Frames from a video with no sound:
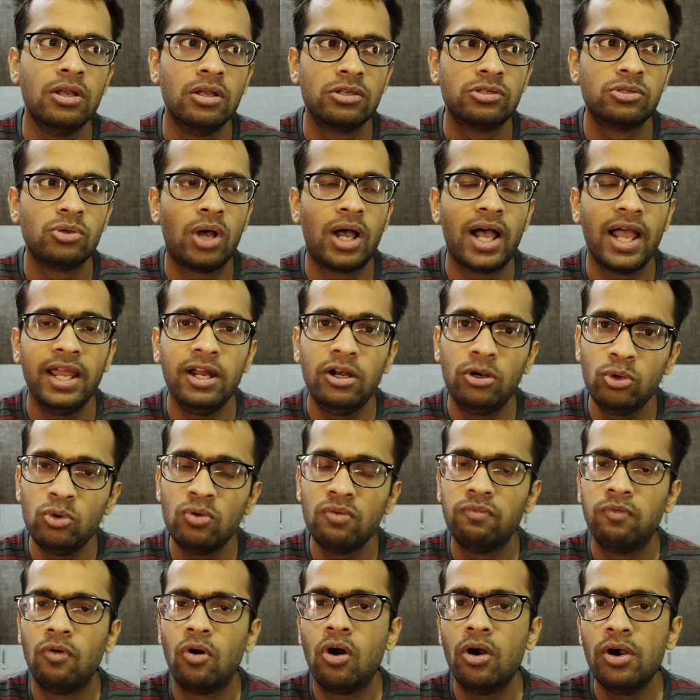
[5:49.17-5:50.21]
So I do
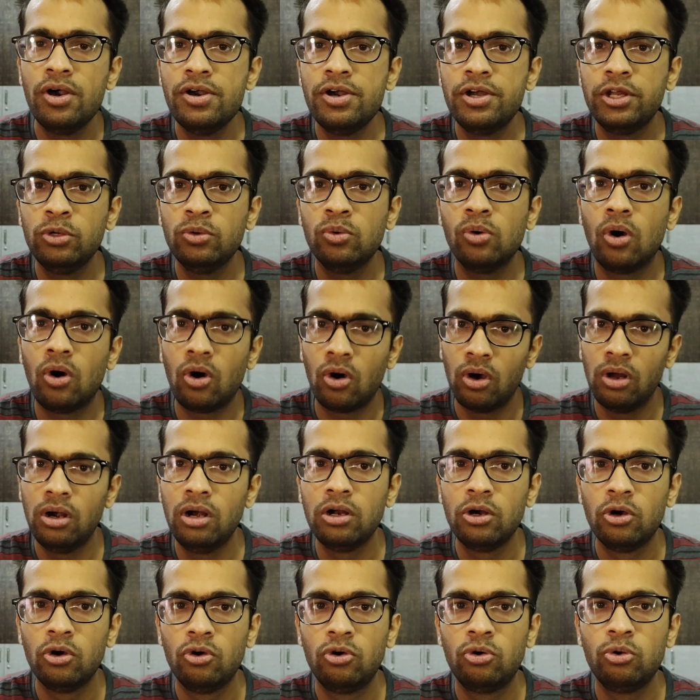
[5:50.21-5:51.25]
want you
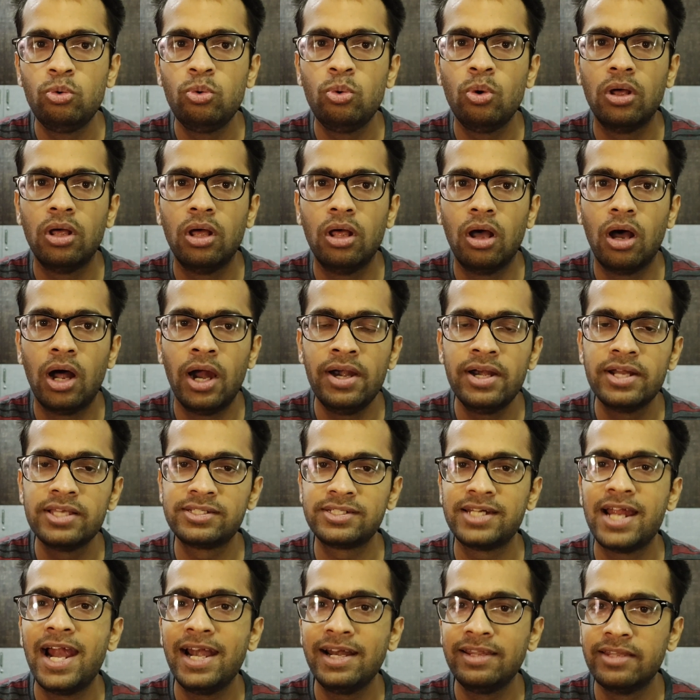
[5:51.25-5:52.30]
all to
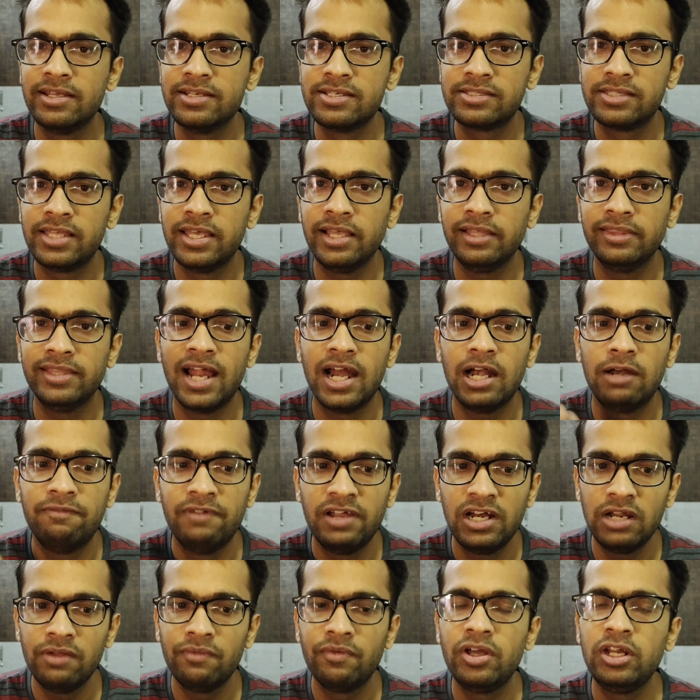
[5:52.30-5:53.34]
understand this thing, that
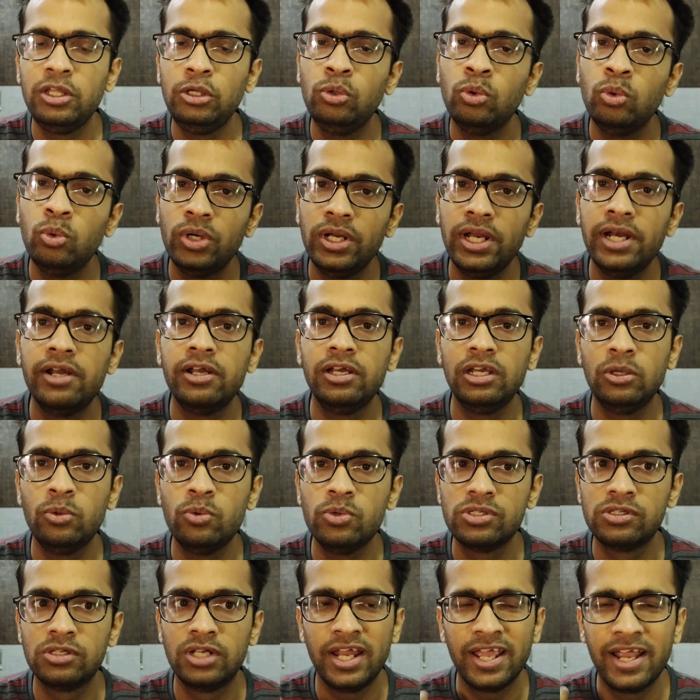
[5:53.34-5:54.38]
whenever you read
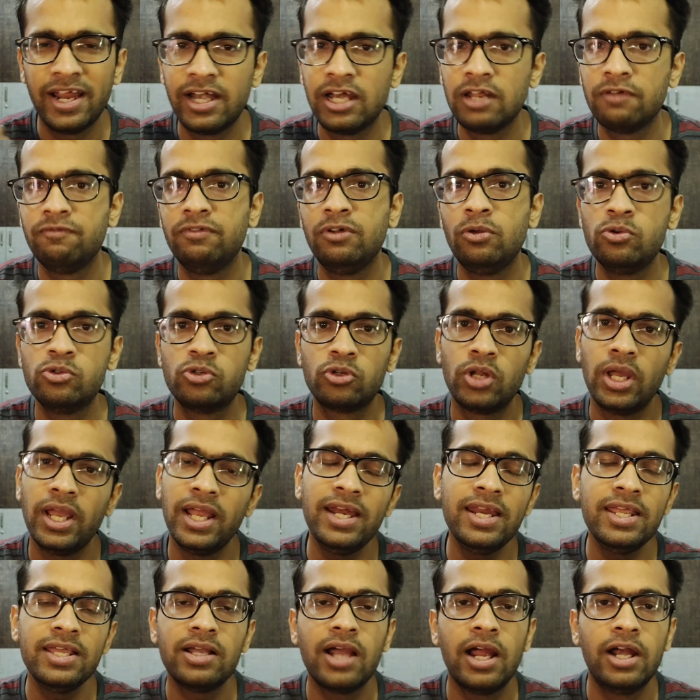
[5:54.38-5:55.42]
news, negative news or
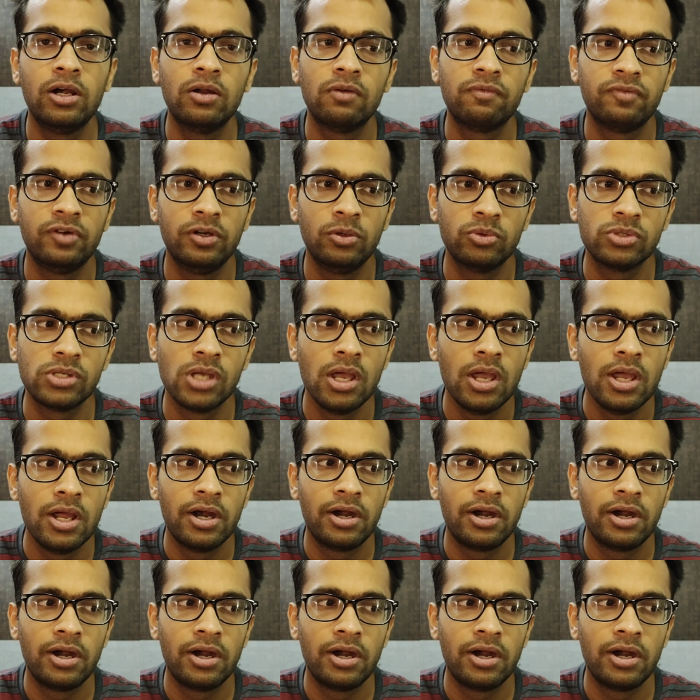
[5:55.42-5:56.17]
any kind of news,